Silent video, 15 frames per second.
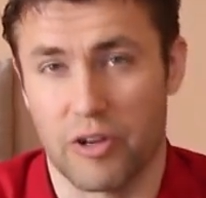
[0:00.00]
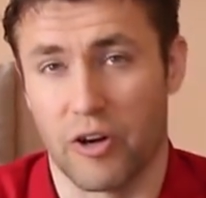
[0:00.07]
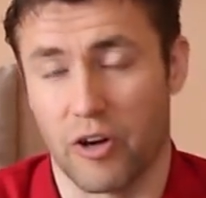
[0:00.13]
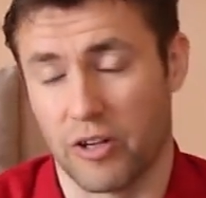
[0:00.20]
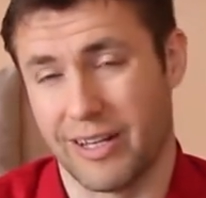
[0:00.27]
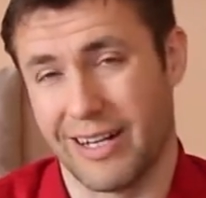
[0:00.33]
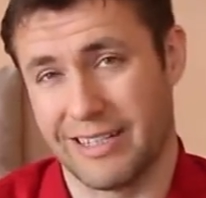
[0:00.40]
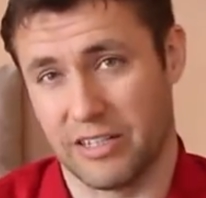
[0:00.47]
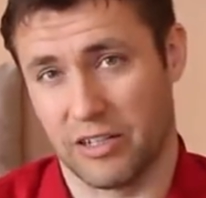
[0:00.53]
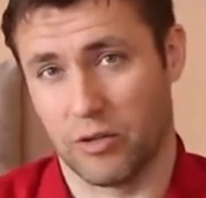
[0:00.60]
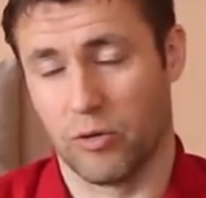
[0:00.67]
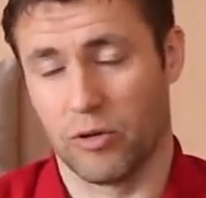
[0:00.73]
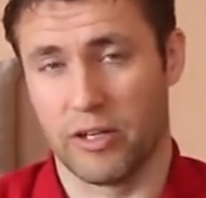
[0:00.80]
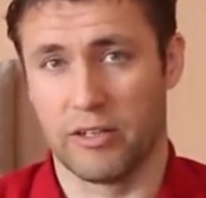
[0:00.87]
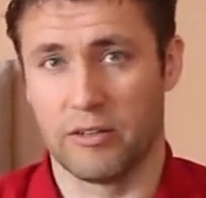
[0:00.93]
Uh, that's
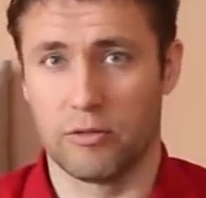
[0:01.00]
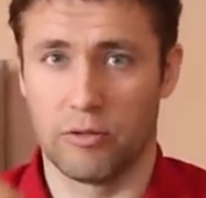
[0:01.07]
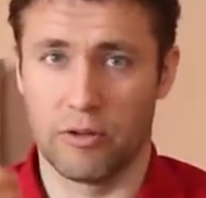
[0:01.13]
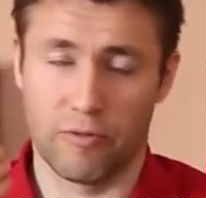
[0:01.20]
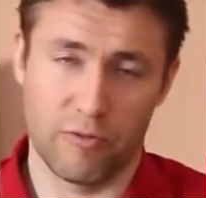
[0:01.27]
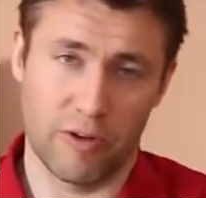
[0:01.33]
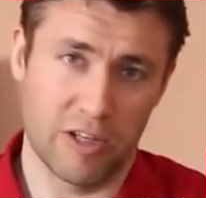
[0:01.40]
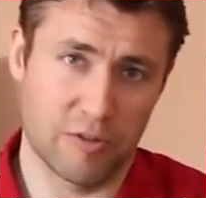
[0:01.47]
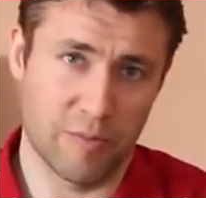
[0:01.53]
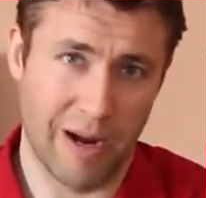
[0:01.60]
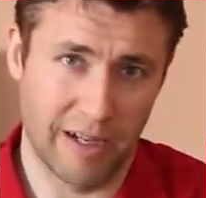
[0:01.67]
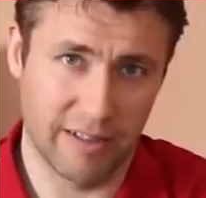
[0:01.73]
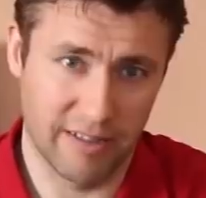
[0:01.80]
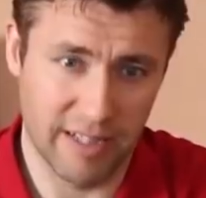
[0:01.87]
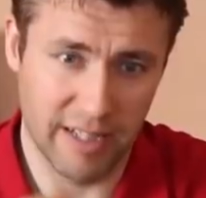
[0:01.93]
according to the French
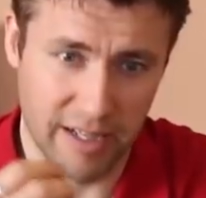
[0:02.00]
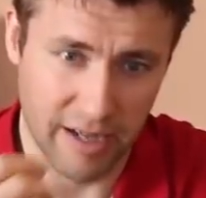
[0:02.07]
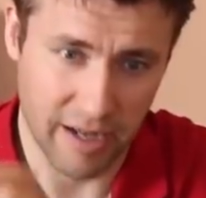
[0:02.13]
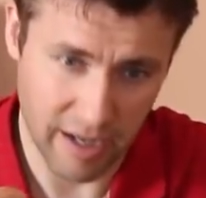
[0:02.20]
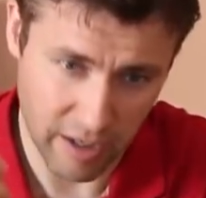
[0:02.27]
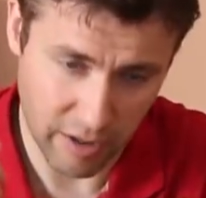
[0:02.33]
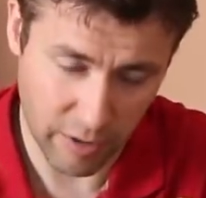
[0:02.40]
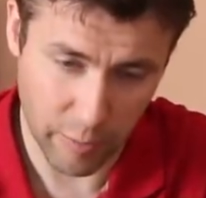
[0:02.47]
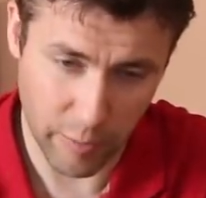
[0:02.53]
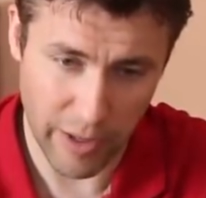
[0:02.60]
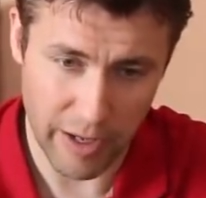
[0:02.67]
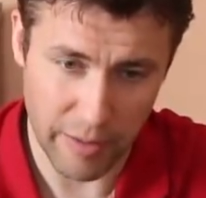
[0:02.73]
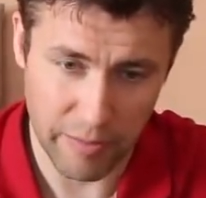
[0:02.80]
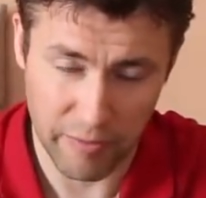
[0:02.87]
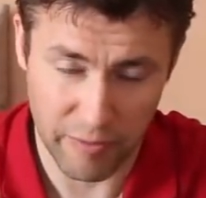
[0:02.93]
magazine
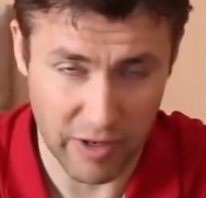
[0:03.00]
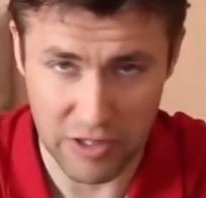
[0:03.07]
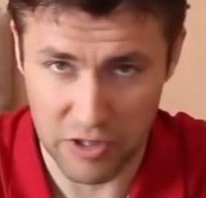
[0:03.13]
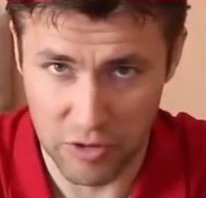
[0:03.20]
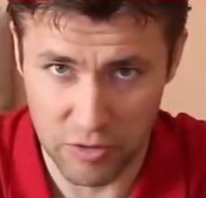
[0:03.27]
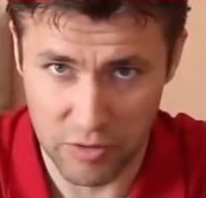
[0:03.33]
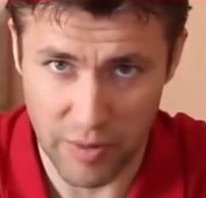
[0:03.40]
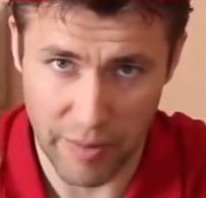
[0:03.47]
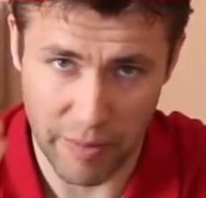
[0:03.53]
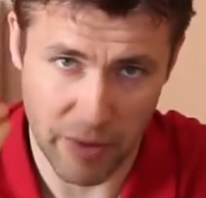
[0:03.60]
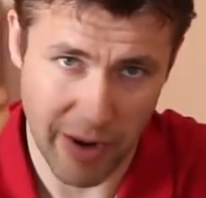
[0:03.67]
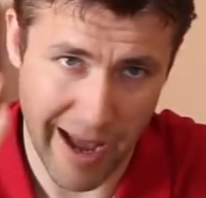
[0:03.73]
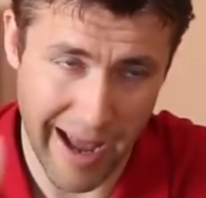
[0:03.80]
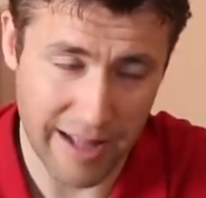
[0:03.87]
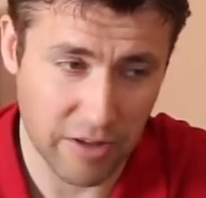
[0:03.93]
L'Equipe, French
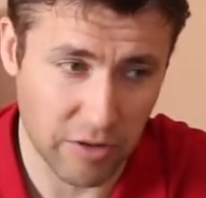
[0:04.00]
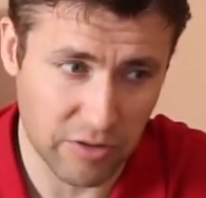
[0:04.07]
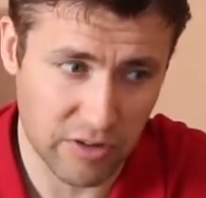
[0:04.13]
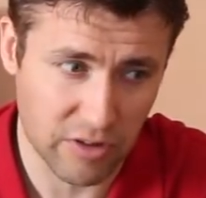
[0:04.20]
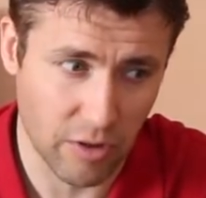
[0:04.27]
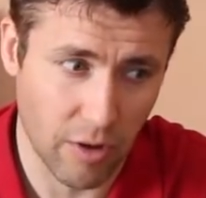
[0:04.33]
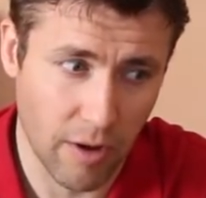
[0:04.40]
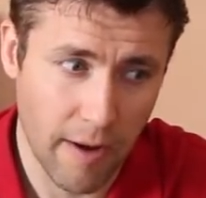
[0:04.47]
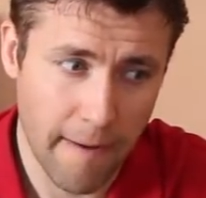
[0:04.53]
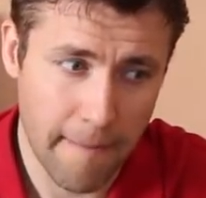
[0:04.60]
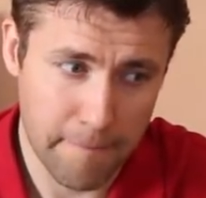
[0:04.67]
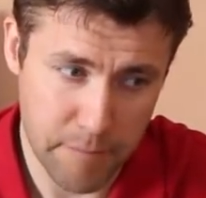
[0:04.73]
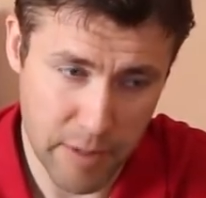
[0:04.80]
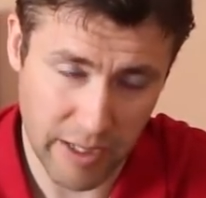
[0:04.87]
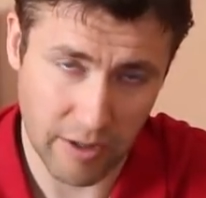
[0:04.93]
newspaper, and also
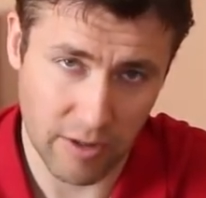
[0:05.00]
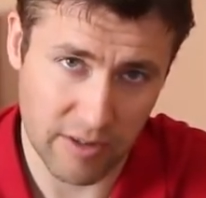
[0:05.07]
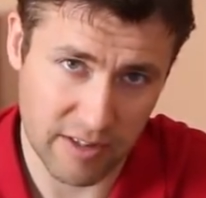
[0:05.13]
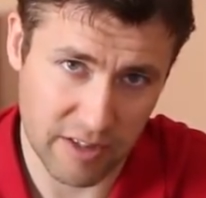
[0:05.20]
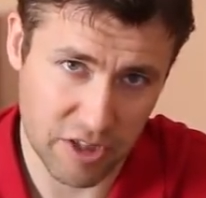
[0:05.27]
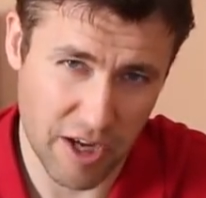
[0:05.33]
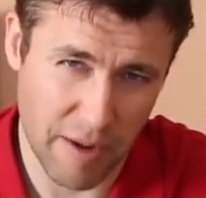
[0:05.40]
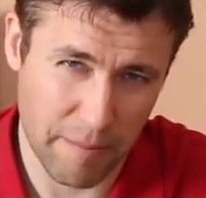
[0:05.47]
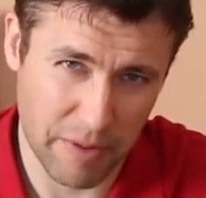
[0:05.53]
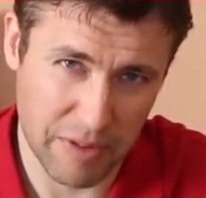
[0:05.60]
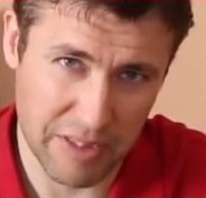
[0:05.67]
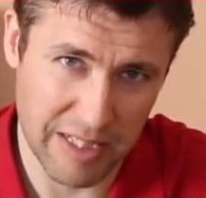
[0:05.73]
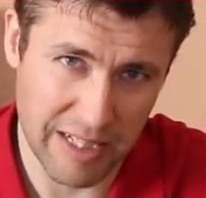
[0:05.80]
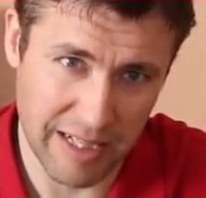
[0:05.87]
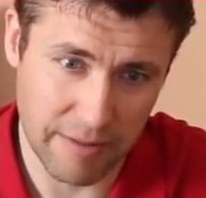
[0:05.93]
because the
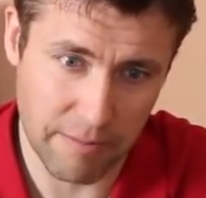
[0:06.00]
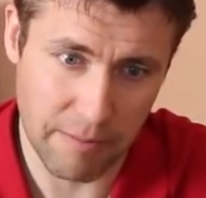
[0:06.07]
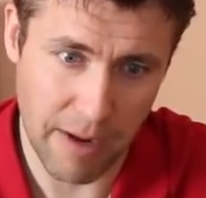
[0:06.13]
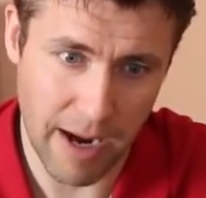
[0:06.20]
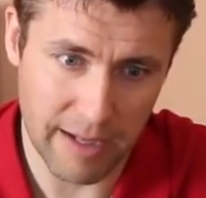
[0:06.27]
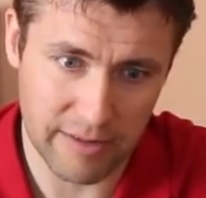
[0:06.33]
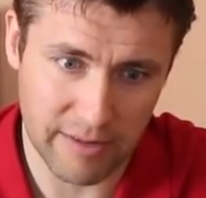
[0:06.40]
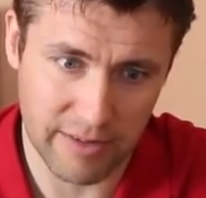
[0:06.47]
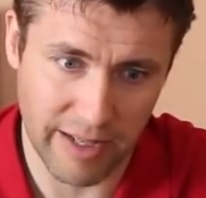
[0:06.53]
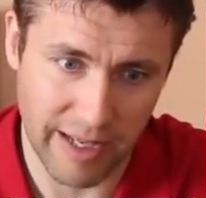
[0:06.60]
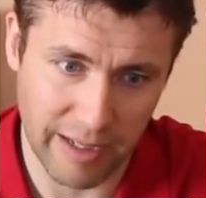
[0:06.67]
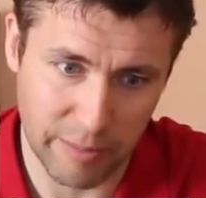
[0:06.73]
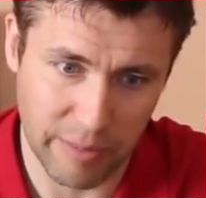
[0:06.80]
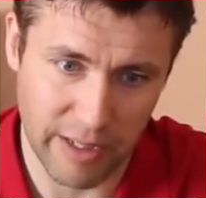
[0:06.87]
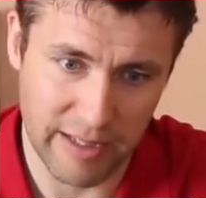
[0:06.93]
Champions League might
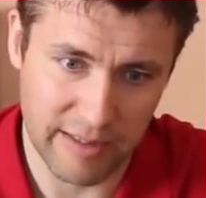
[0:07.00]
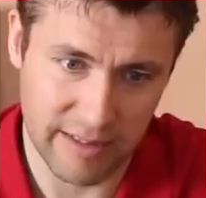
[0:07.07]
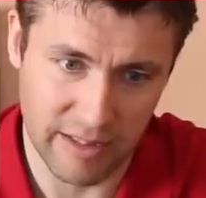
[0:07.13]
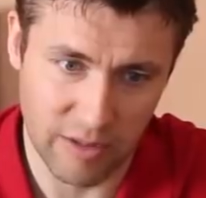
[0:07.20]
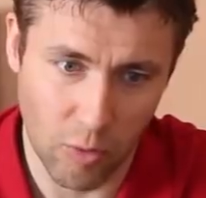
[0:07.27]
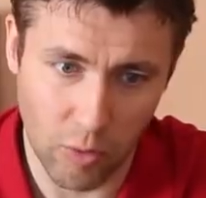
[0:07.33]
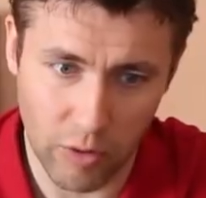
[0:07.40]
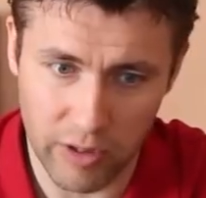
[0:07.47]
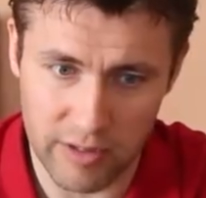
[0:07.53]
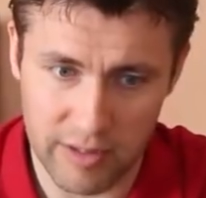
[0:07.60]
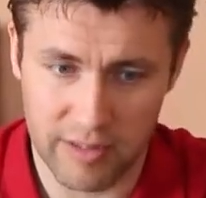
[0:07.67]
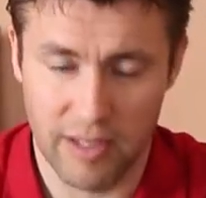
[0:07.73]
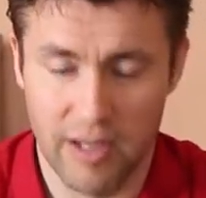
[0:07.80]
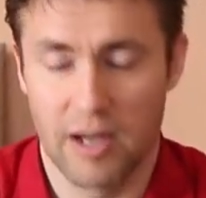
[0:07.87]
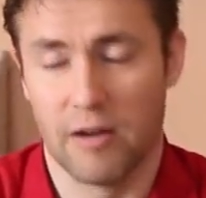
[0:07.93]
take place in August,